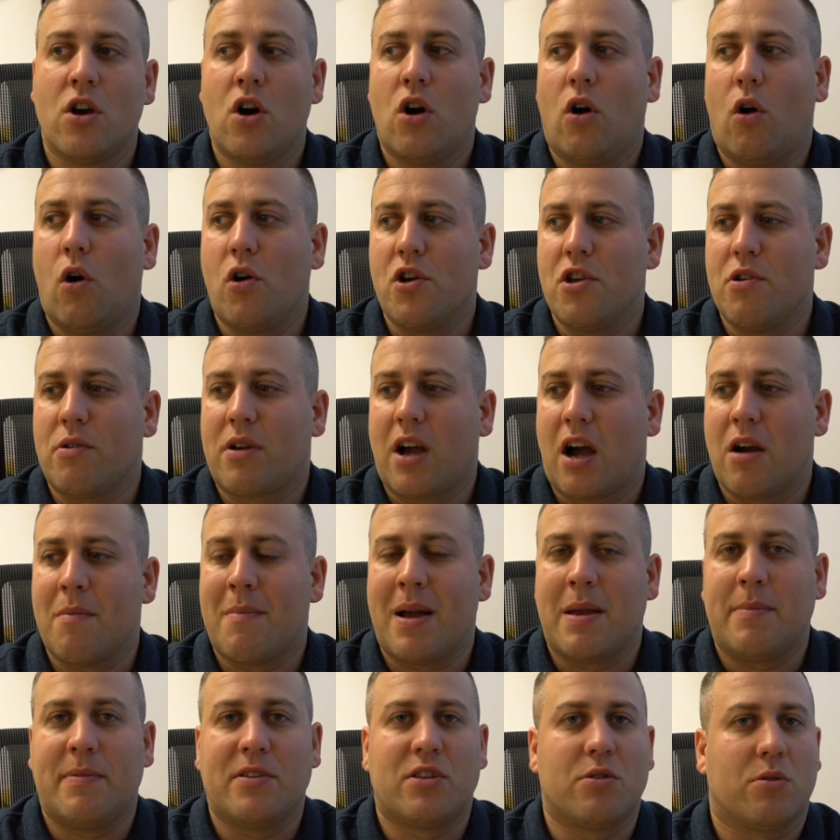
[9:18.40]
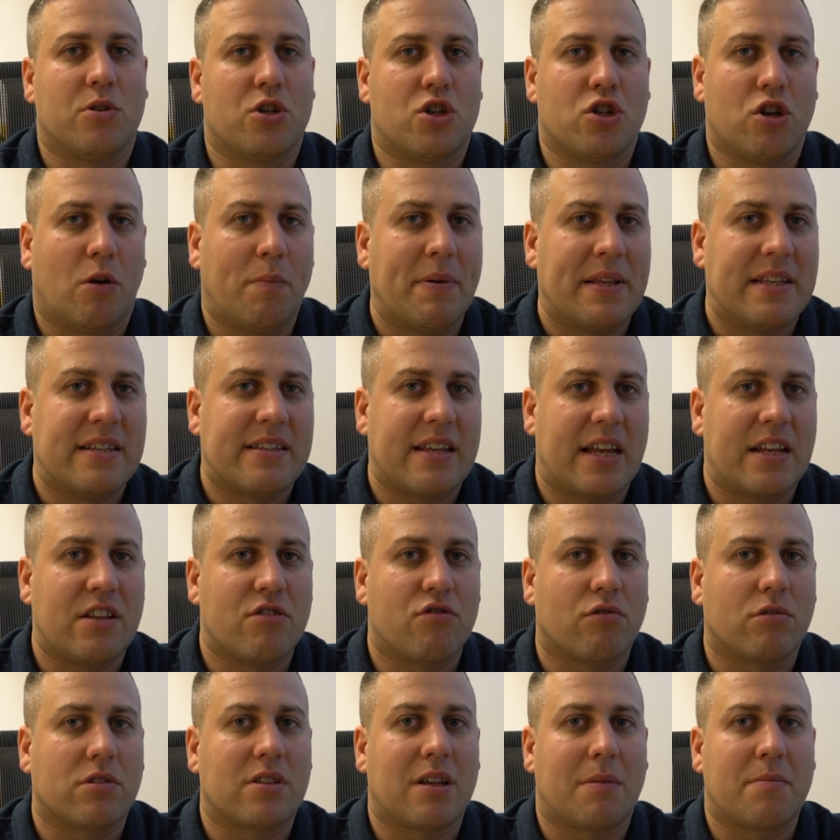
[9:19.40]
or you go maybe to a shopping
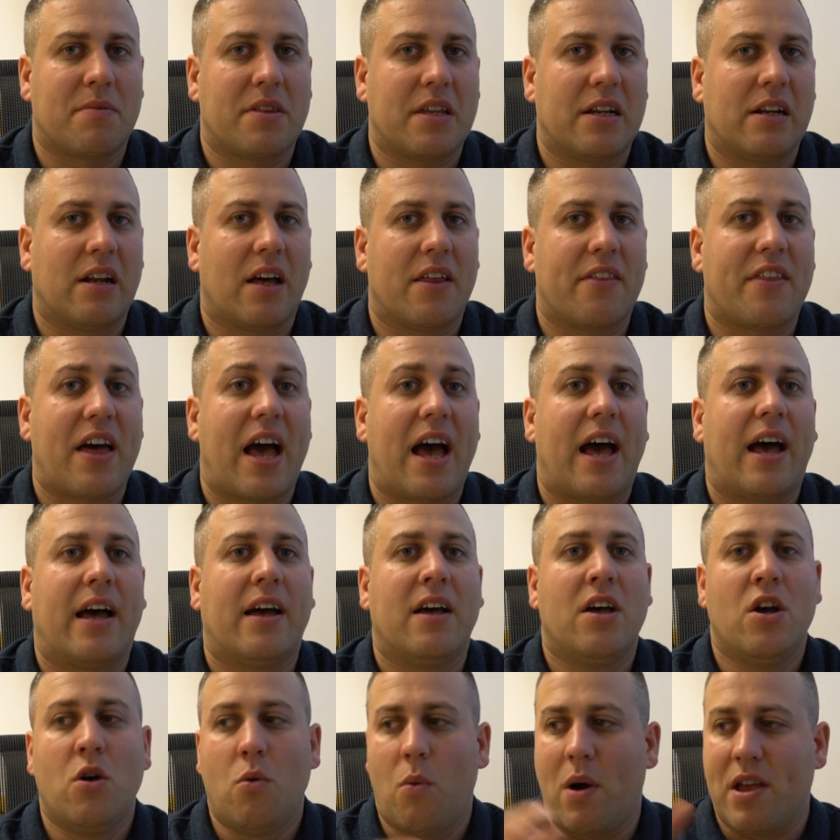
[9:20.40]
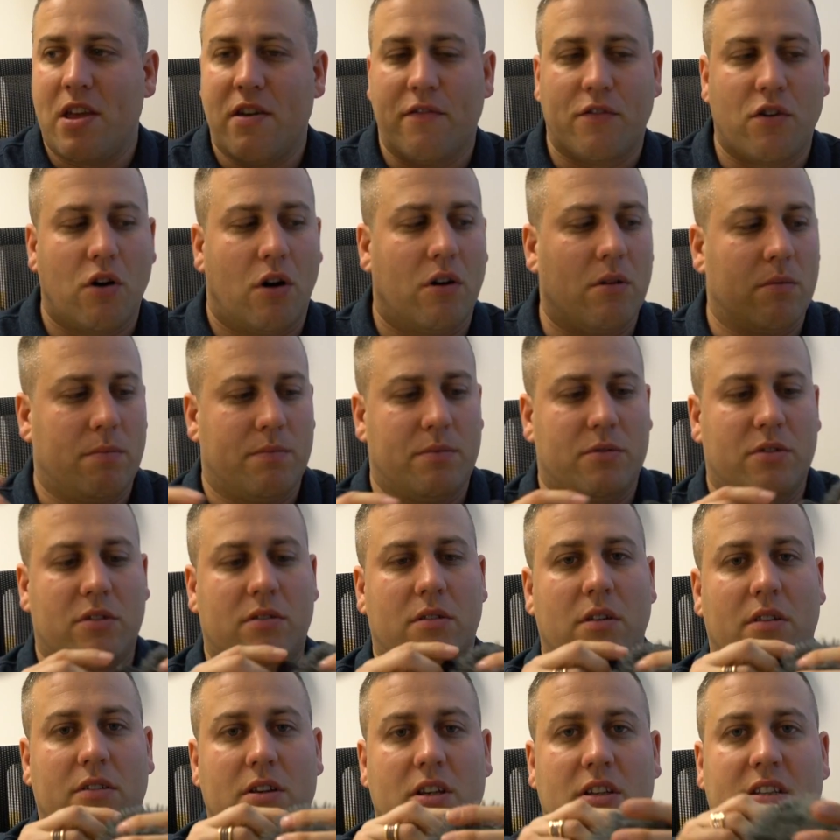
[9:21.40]
centre or something like that, where you've got
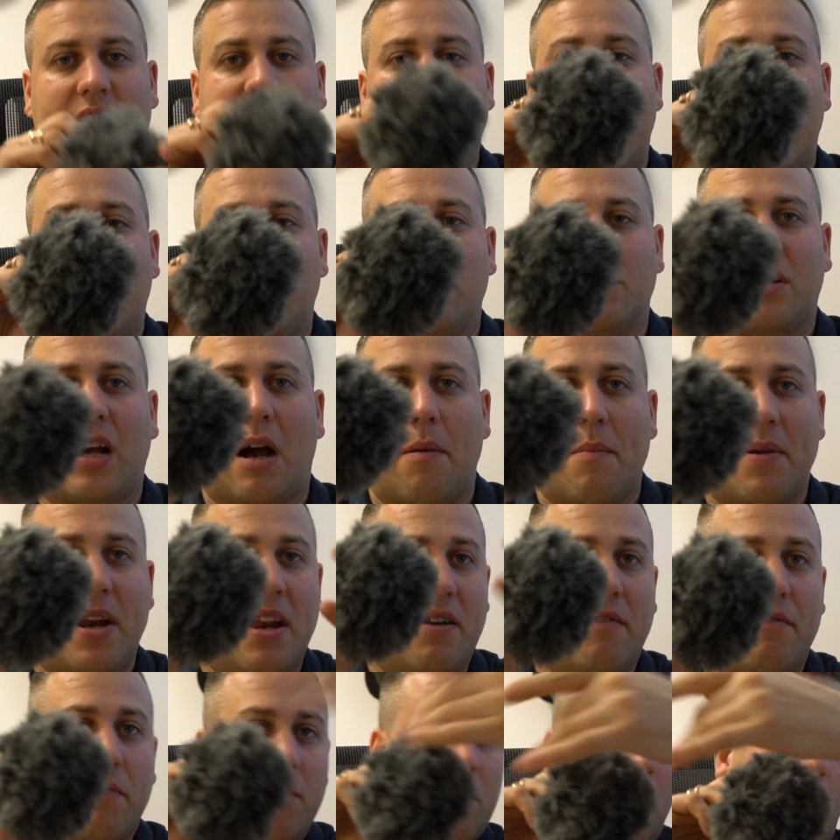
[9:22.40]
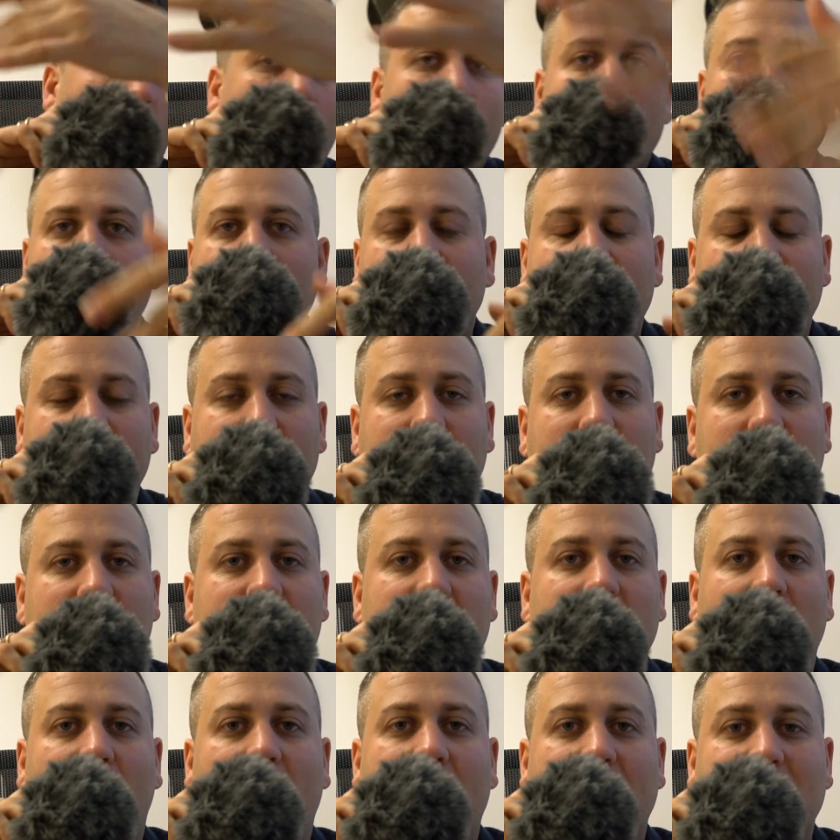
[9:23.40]
sound coming in from all the different
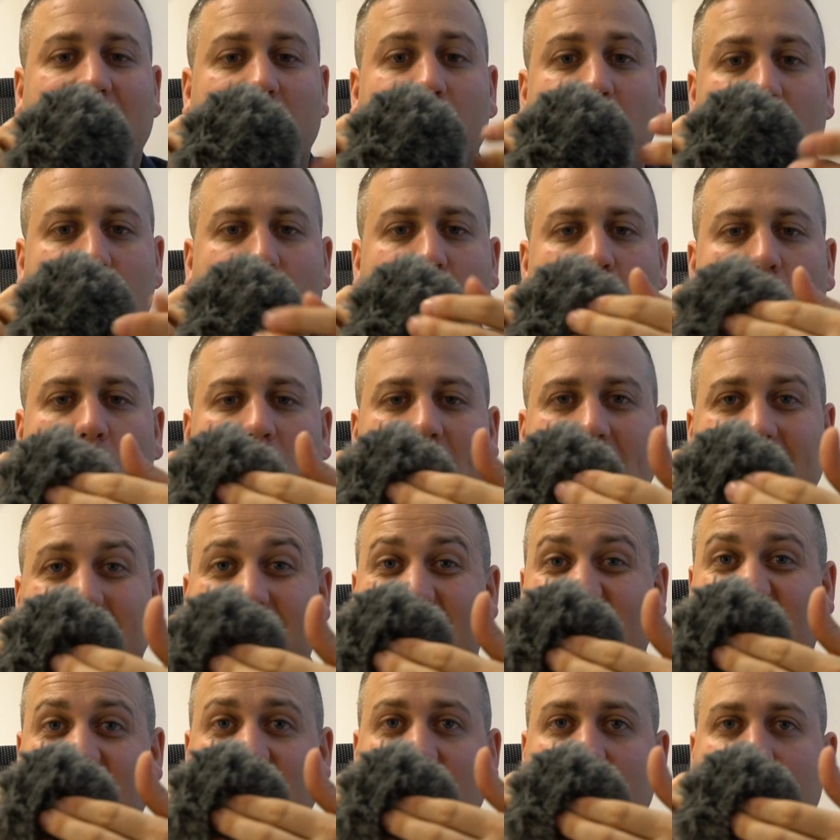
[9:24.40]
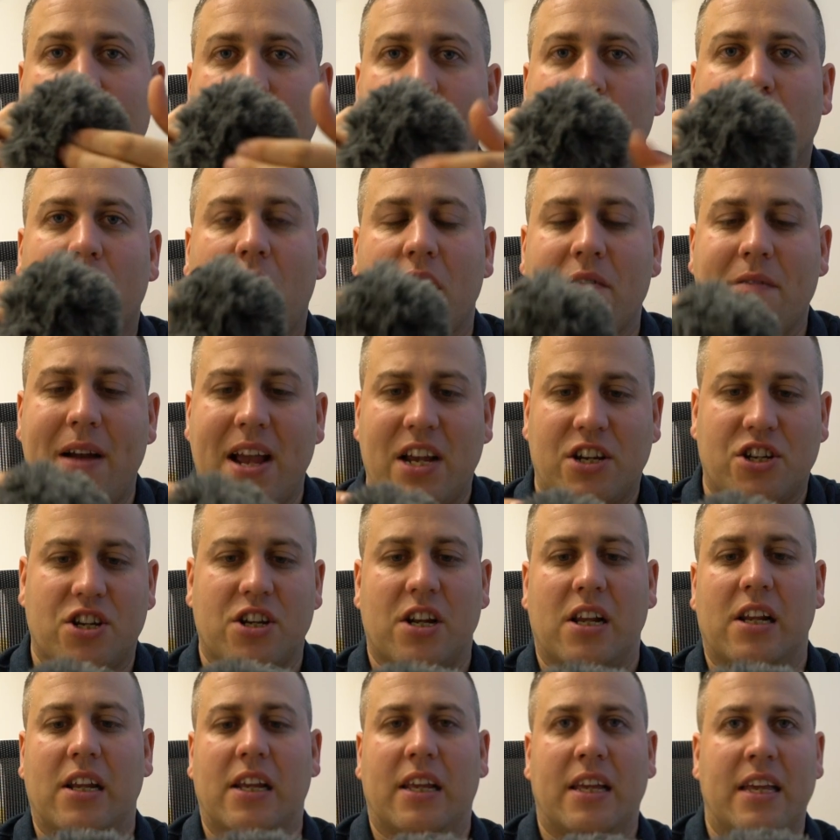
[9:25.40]
sides, but you want it to hear you
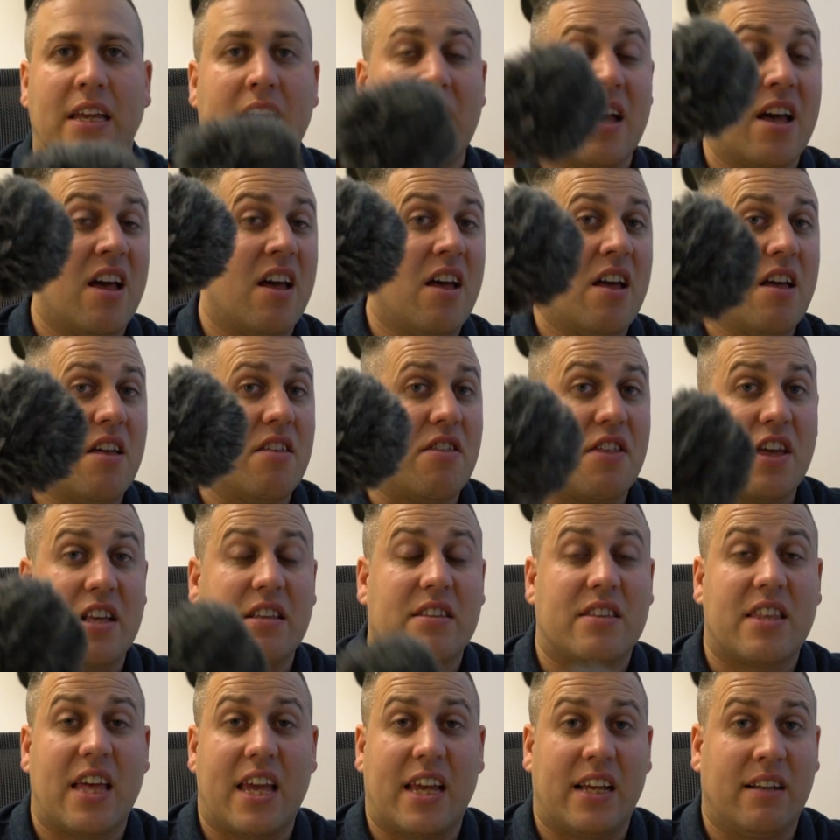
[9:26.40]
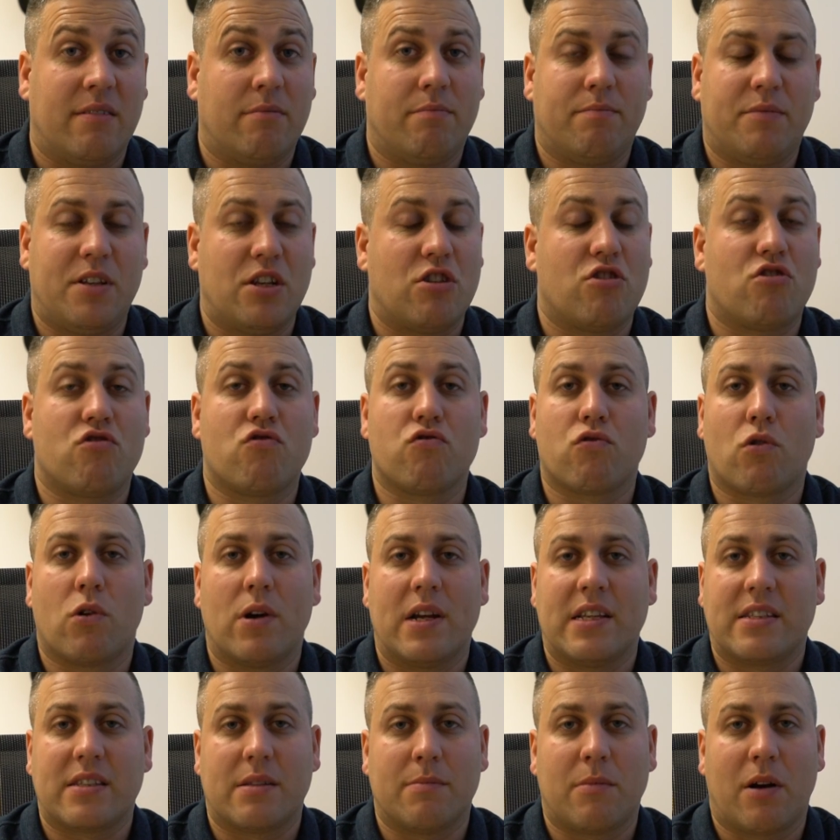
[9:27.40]
directionally, this thing
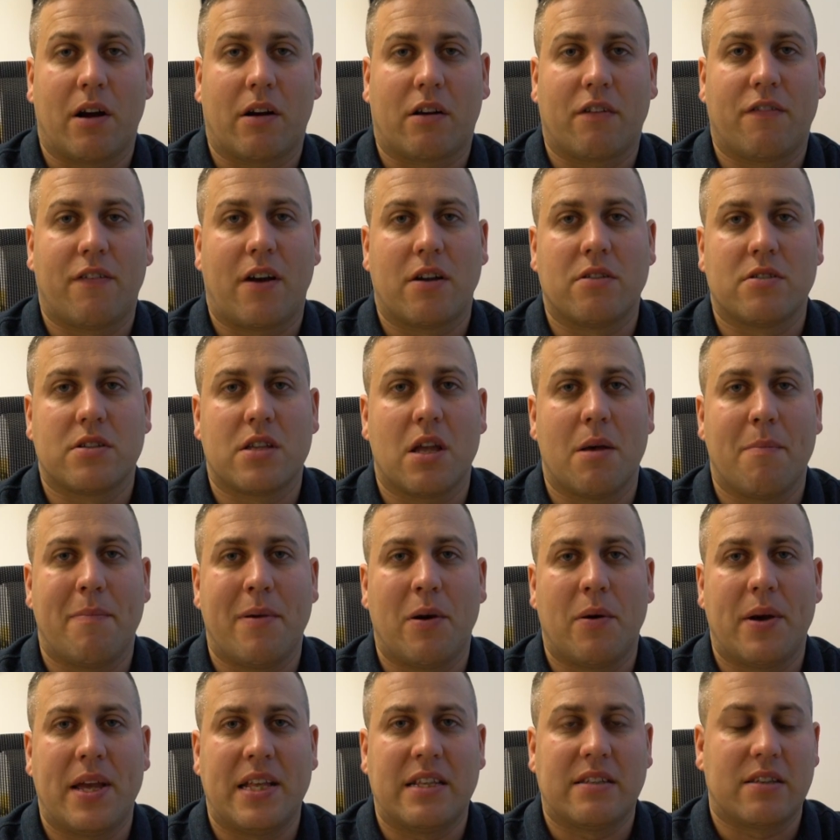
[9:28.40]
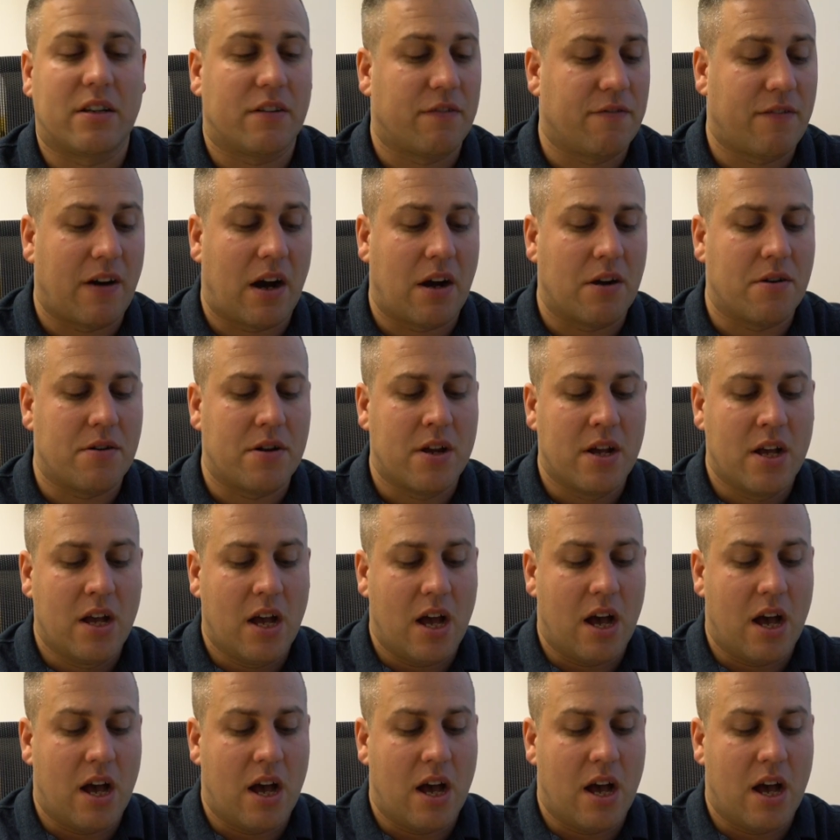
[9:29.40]
destroys the microphones that are built into the phone.